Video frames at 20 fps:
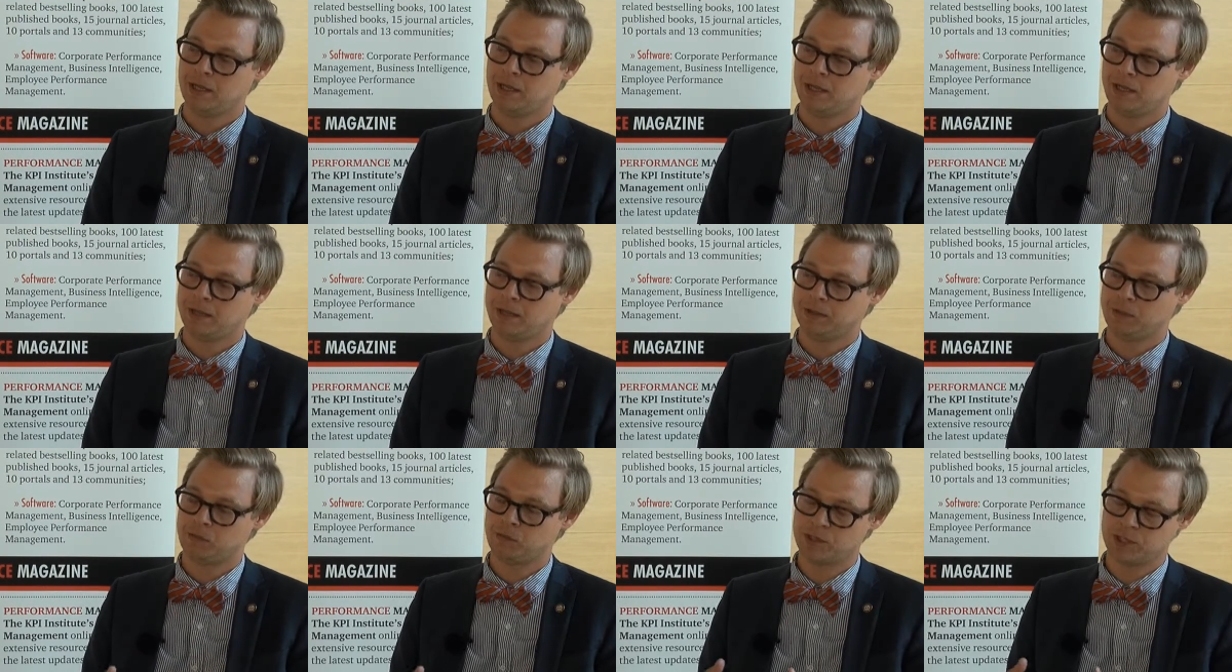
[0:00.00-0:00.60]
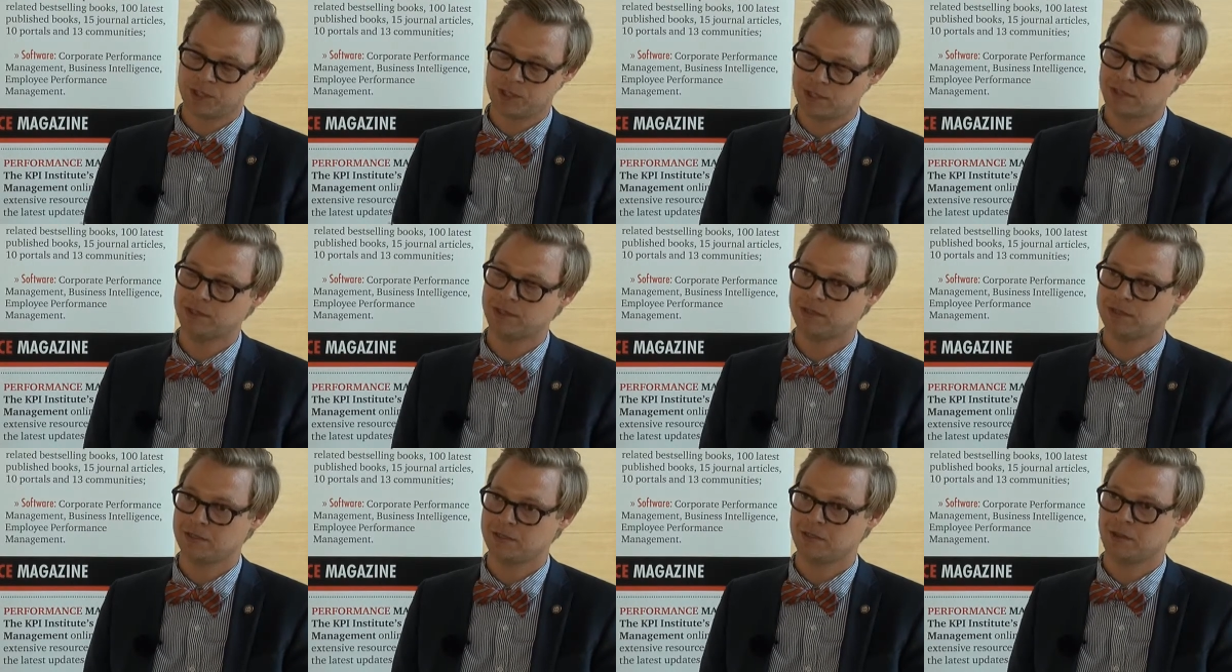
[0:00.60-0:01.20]
the
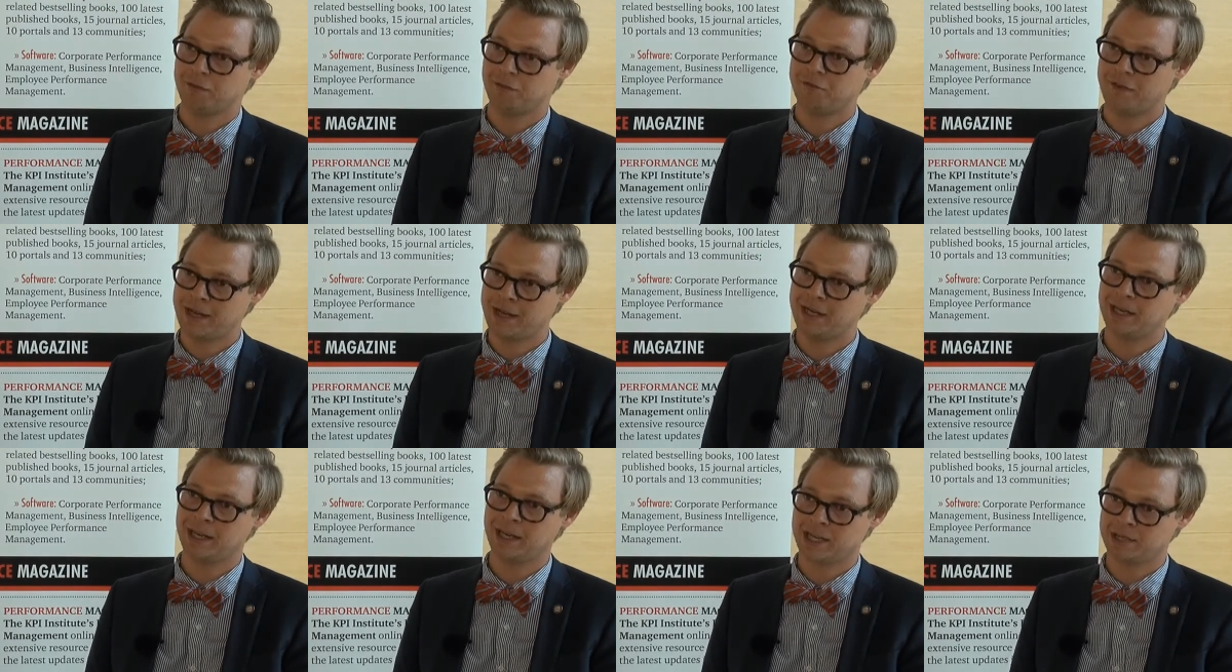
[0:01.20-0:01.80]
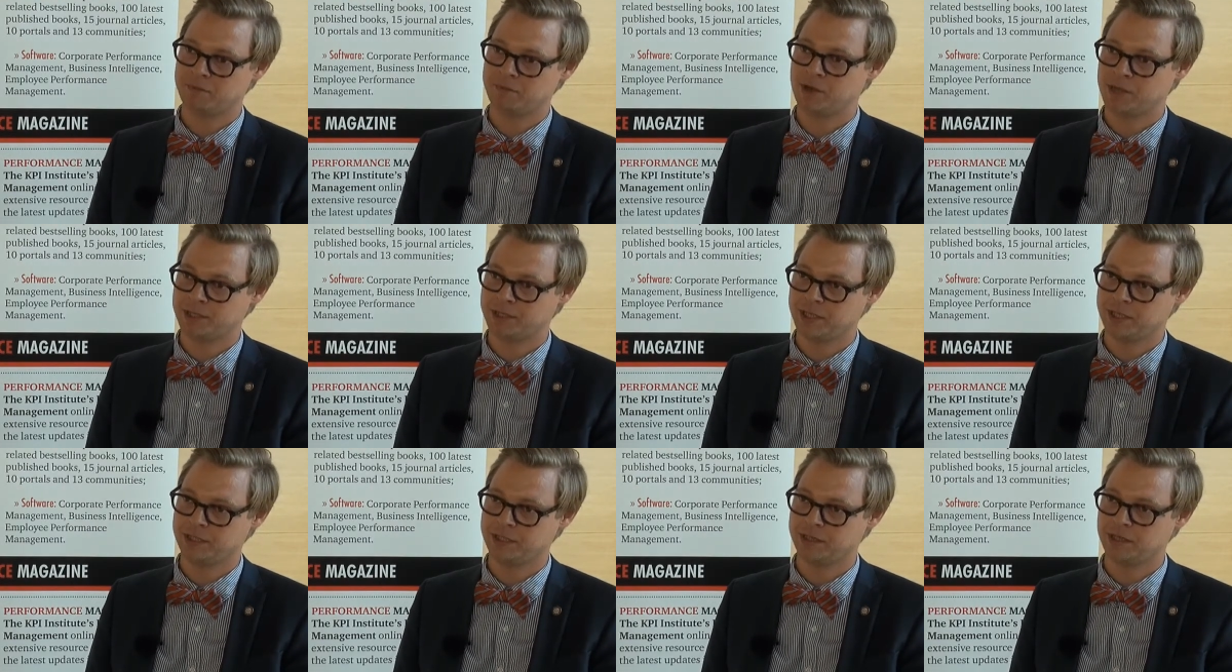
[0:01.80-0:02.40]
results of finalized
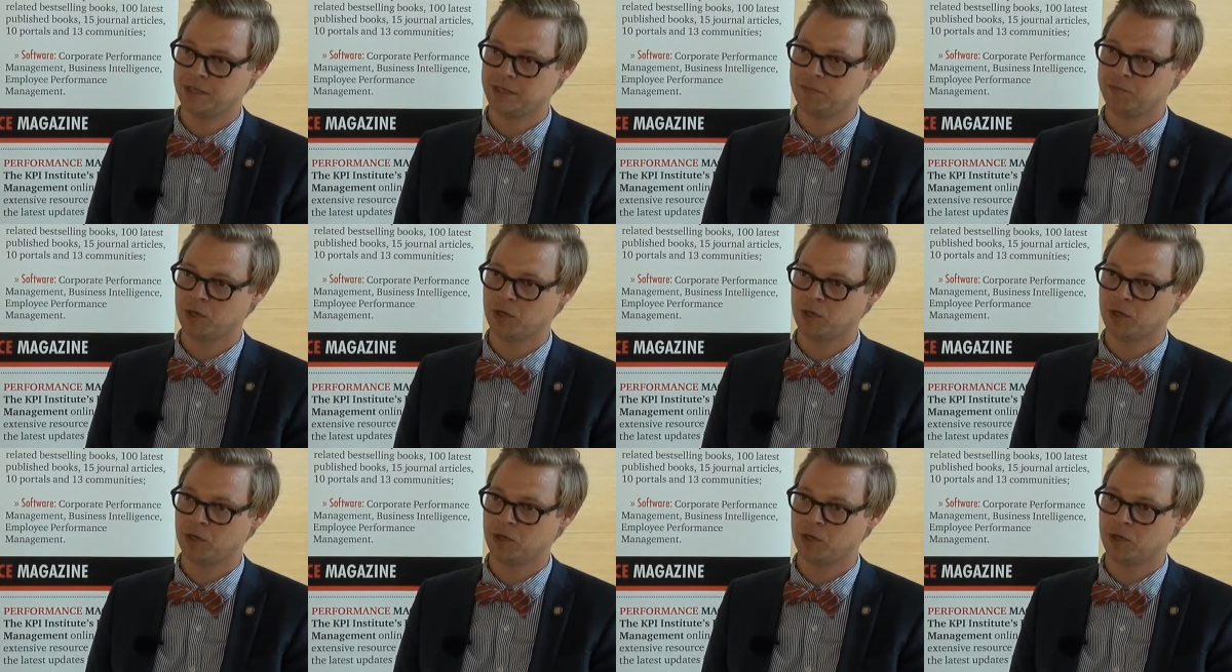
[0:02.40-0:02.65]
projects,